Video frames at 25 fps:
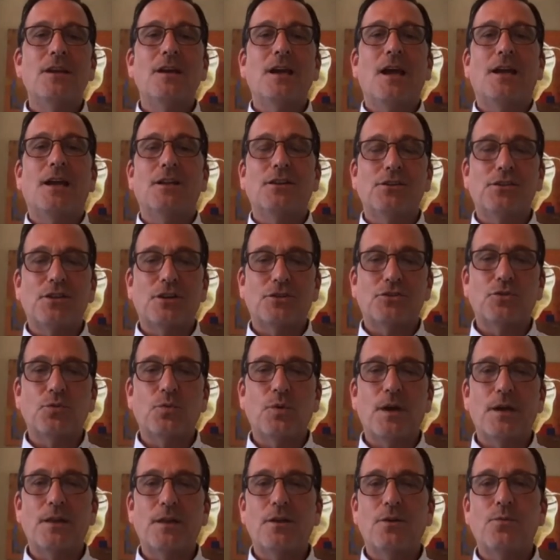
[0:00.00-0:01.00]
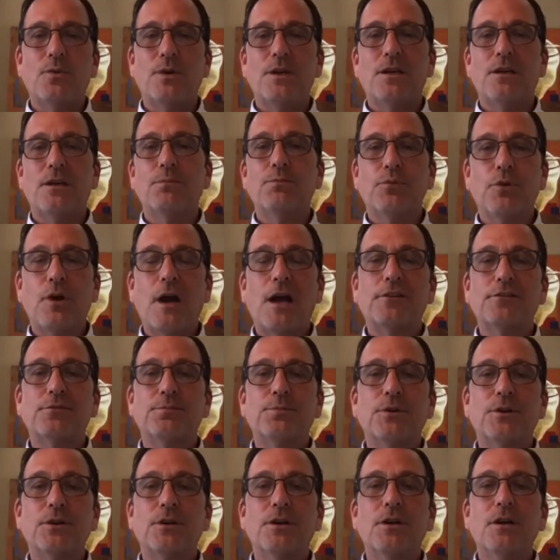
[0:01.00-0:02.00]
and in such a way that we can
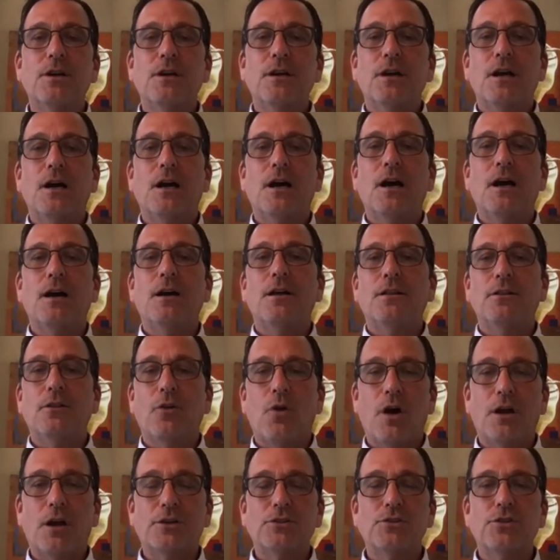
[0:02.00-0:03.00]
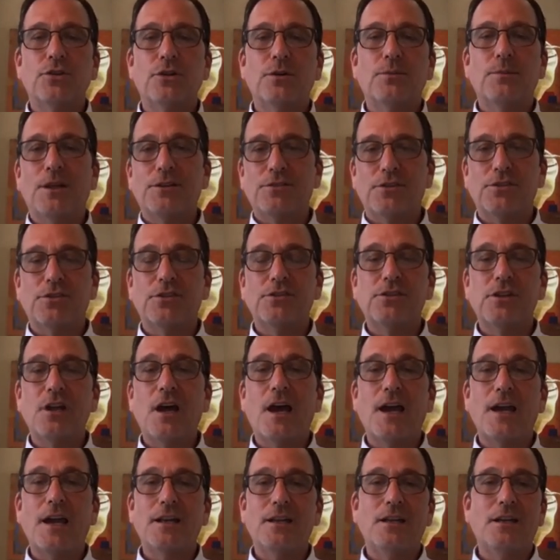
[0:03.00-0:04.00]
prosper uh, long term as a
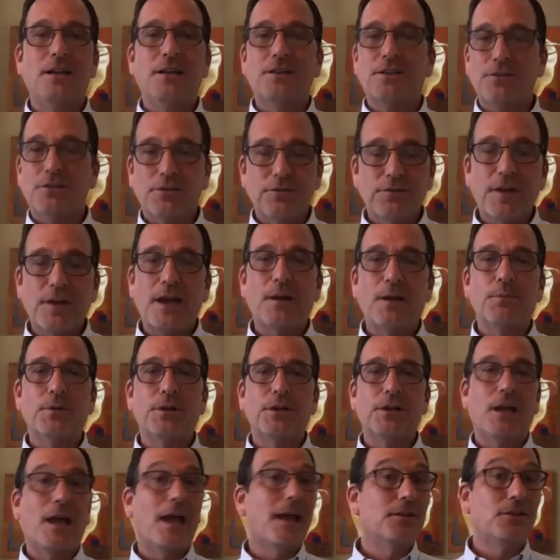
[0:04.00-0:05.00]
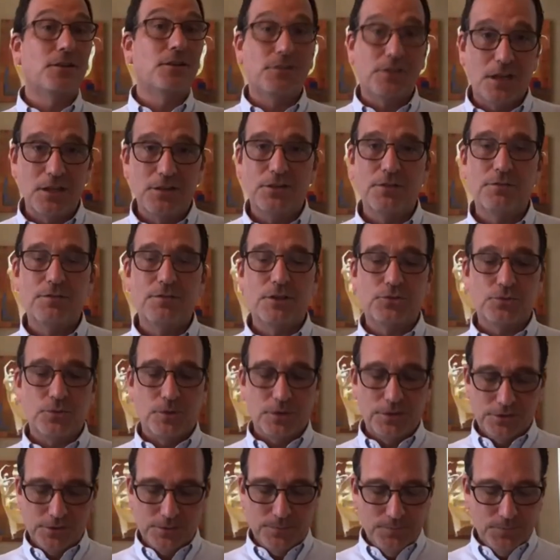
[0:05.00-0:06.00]
society and as a family and as
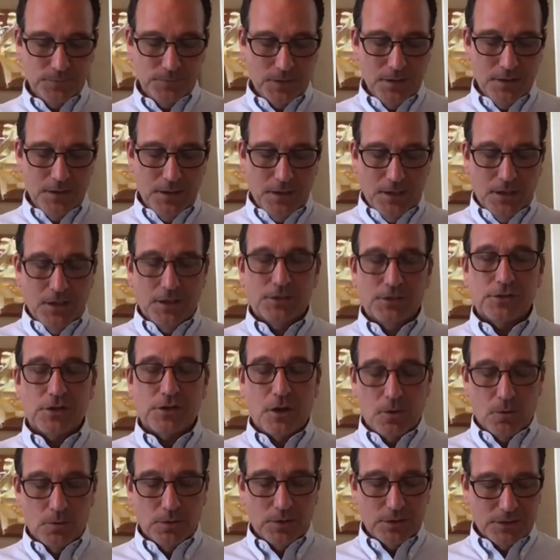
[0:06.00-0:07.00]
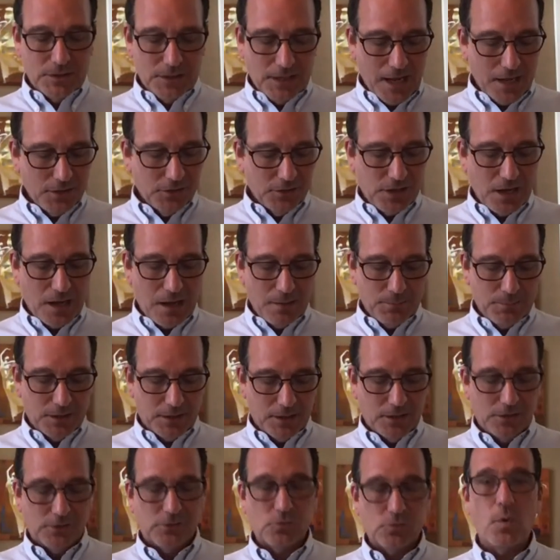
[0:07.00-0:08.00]
individuals. So today's topic
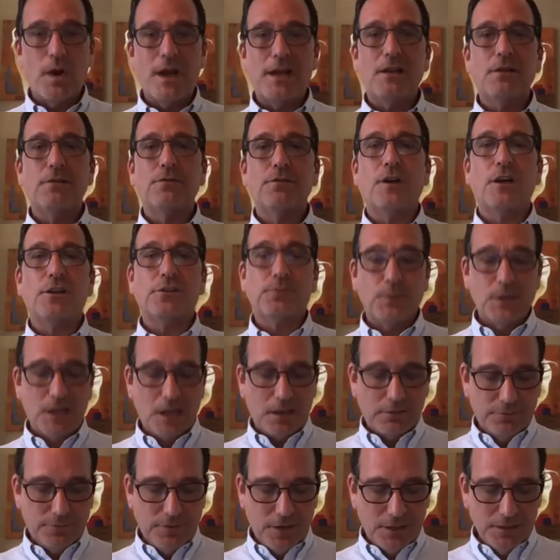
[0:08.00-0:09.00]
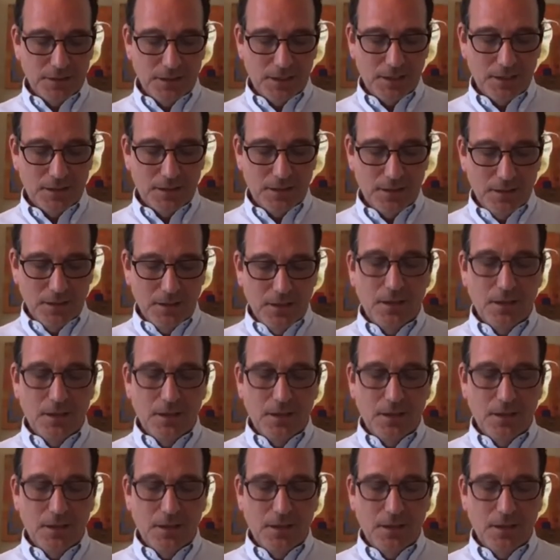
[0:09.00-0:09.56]
is waiting for SBA funding,